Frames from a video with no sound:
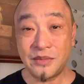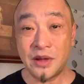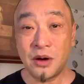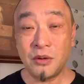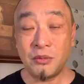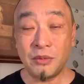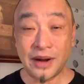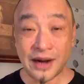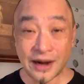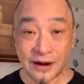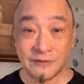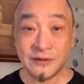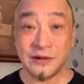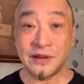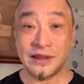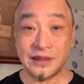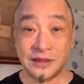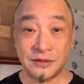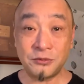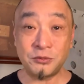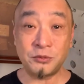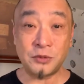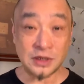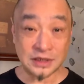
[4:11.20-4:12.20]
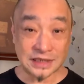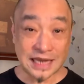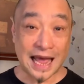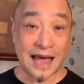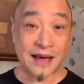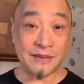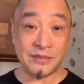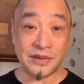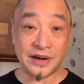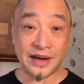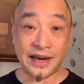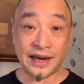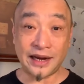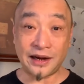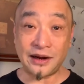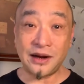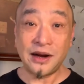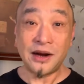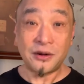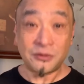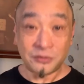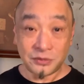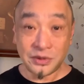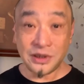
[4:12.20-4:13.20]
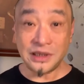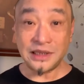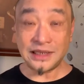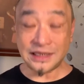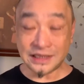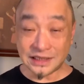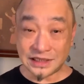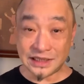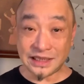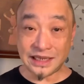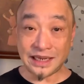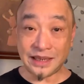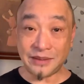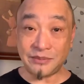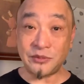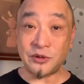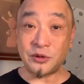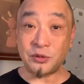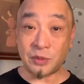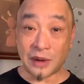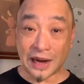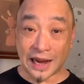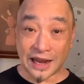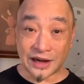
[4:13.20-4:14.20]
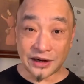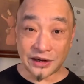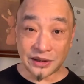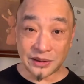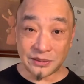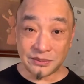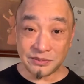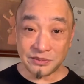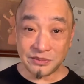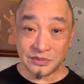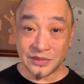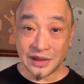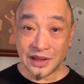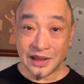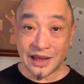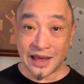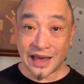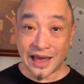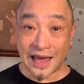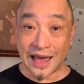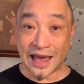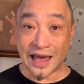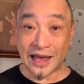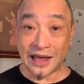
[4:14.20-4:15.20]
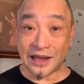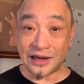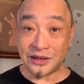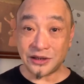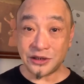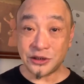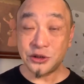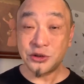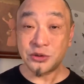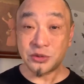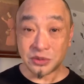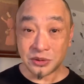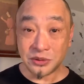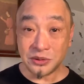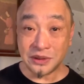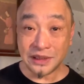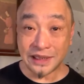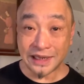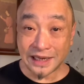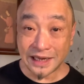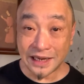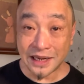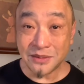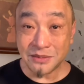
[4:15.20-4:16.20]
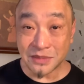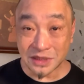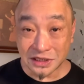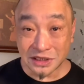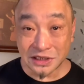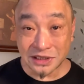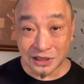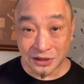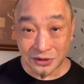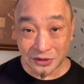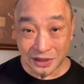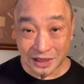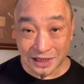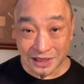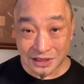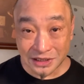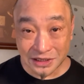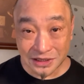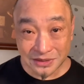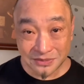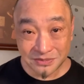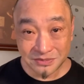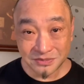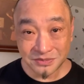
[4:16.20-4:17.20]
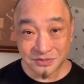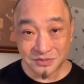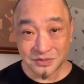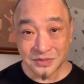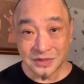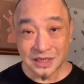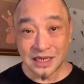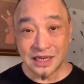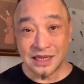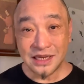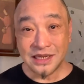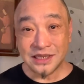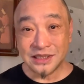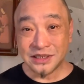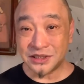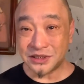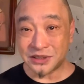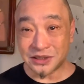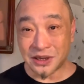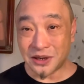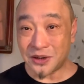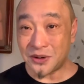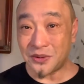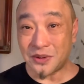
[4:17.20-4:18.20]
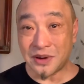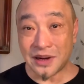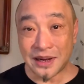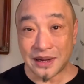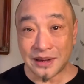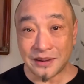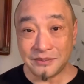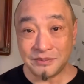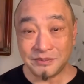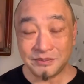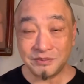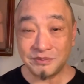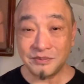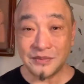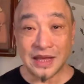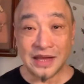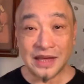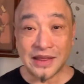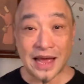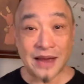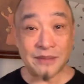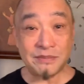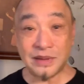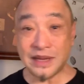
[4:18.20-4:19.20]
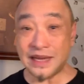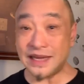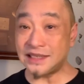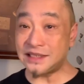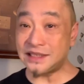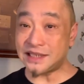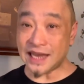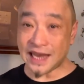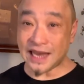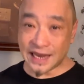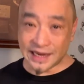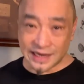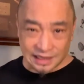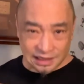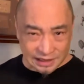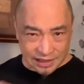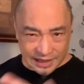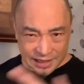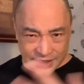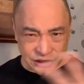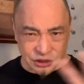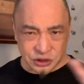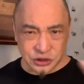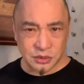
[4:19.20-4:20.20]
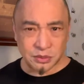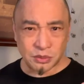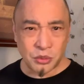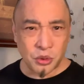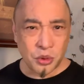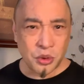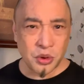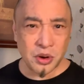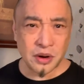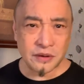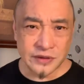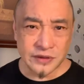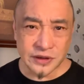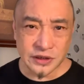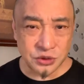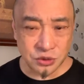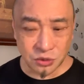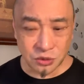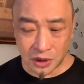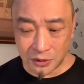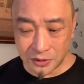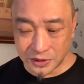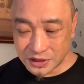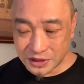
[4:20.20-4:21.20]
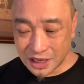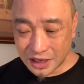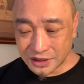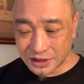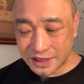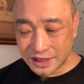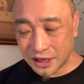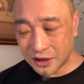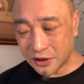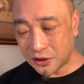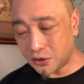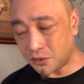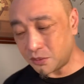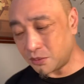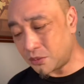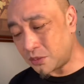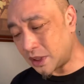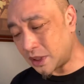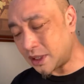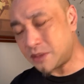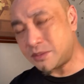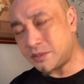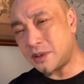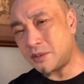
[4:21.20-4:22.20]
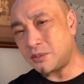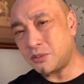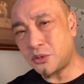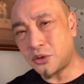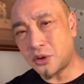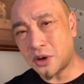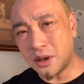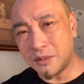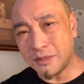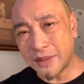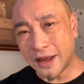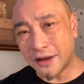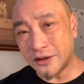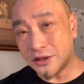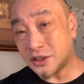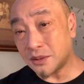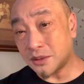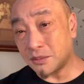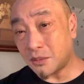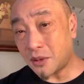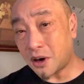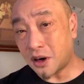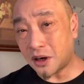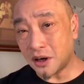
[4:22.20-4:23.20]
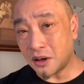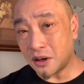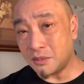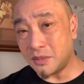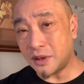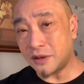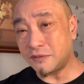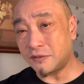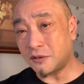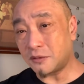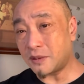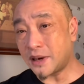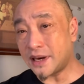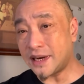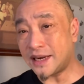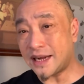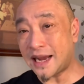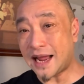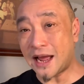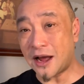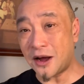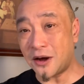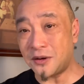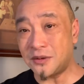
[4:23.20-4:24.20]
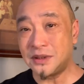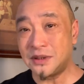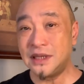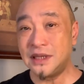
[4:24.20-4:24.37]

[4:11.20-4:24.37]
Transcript: whatever was happening really seemed random and truly mysterious. So that being said, it leads to more of the story, which I'll tell you a little bit more about tomorrow. But for right now,